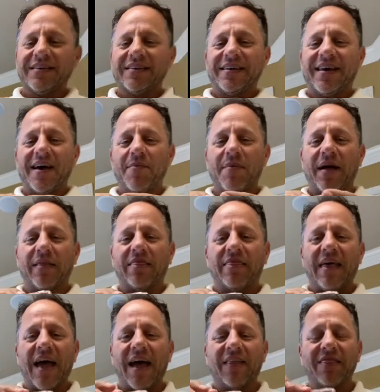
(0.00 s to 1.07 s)
How about
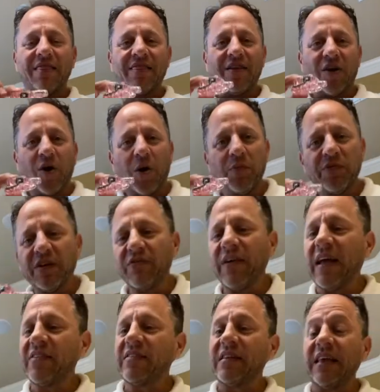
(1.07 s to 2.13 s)
that? The Herbst
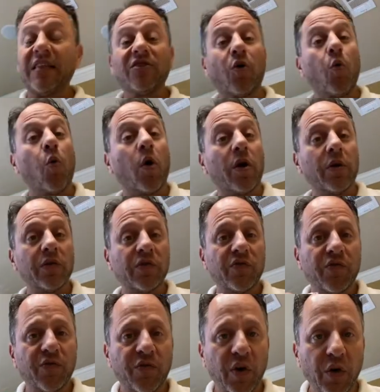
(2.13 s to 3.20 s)
Advance Elite, the world's
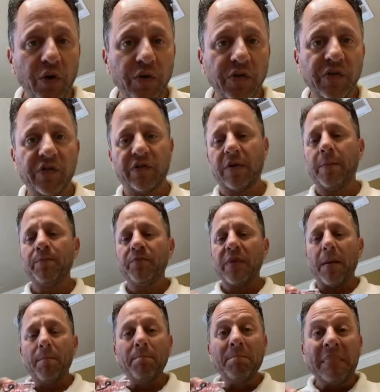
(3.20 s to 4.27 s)
first
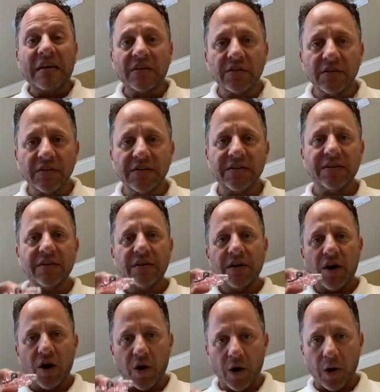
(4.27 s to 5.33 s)
milled
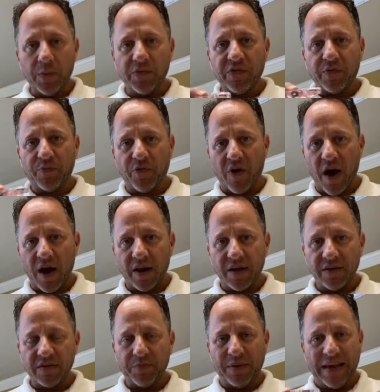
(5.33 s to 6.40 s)
Herbst
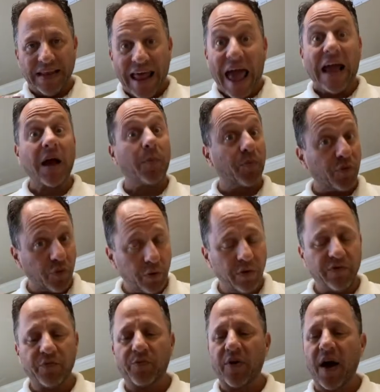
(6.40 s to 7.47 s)
product, PDAC
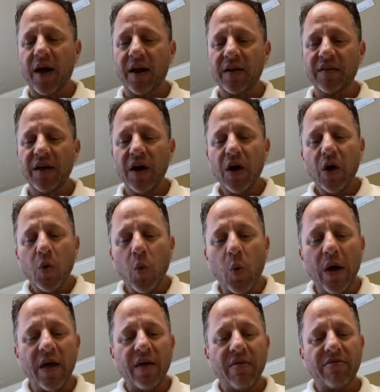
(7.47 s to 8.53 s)
approved product
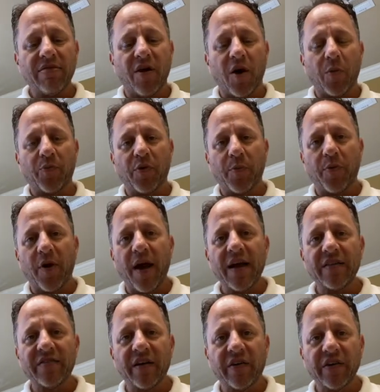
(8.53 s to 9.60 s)
with our
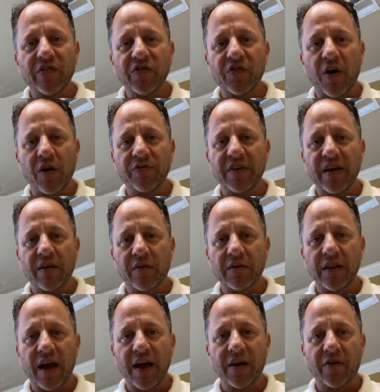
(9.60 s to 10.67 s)
proprietary soft inner
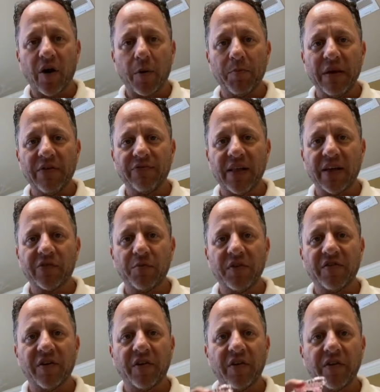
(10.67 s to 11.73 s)
liner. Our B-Flex
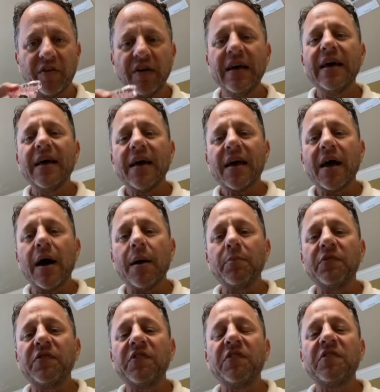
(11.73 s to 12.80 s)
material
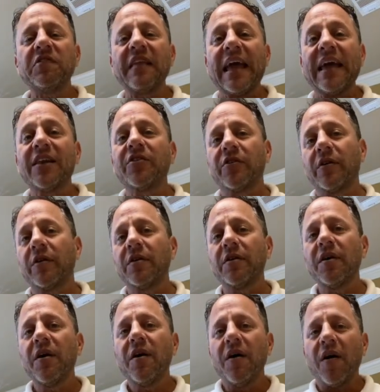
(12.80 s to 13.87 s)
comes
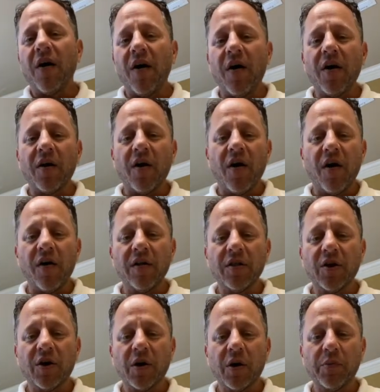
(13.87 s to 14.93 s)
standard on
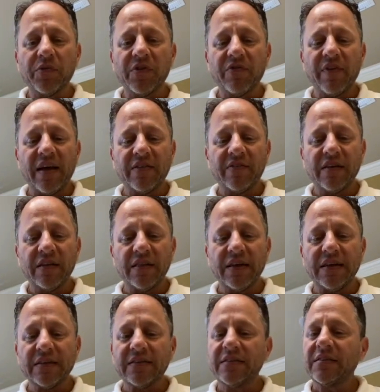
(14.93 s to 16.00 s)
all Herbst Advance
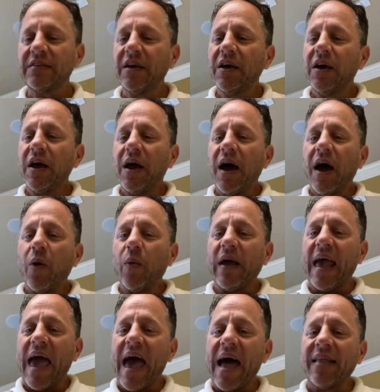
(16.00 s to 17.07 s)
Elites. We
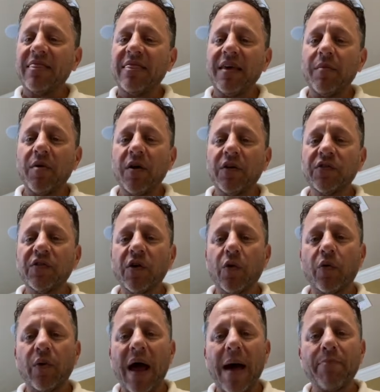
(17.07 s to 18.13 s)
had them also
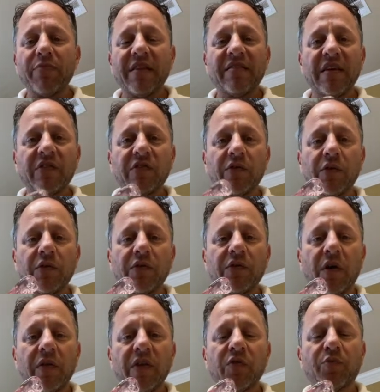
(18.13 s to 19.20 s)
wrap the distals
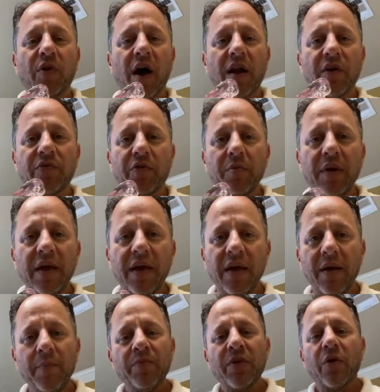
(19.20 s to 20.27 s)
on this product for
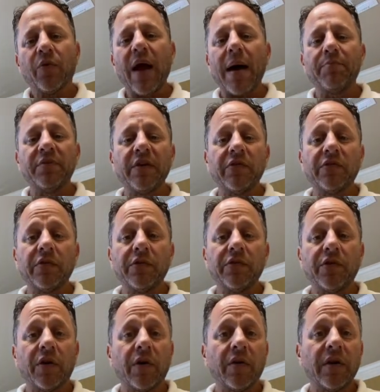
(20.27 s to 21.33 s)
me. Wrap distals
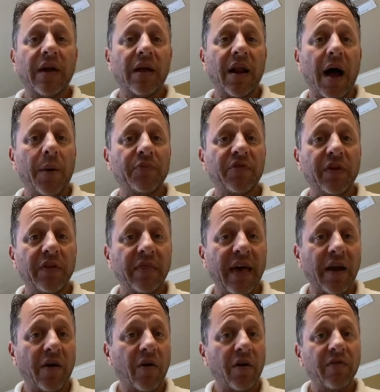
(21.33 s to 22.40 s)
are an option
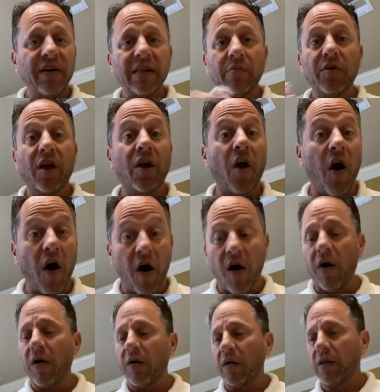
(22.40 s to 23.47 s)
that are available on
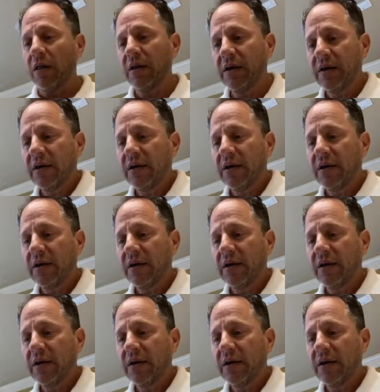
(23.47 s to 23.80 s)
all